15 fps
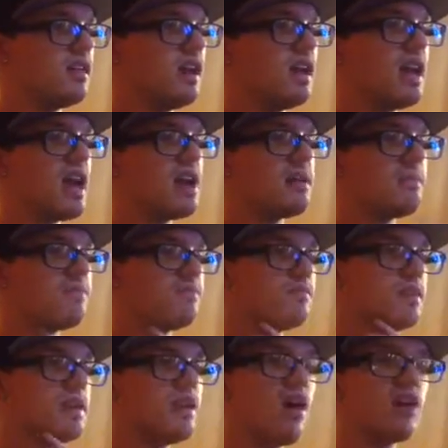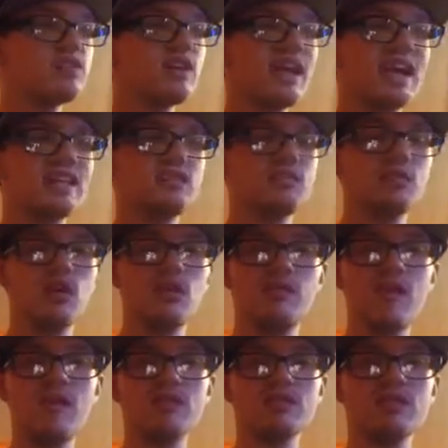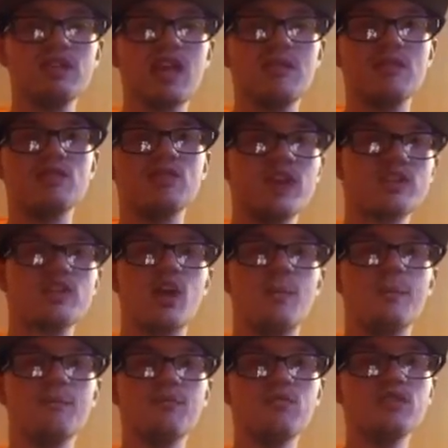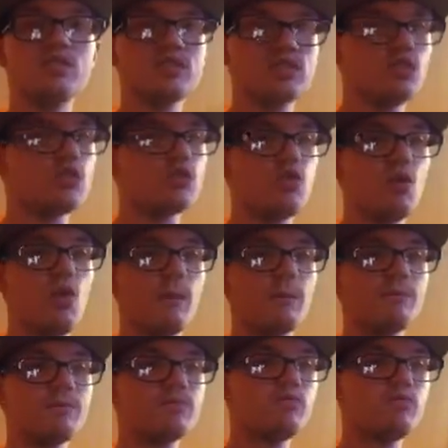And he also asked him a little favor to get him a trench coat, which is so cool.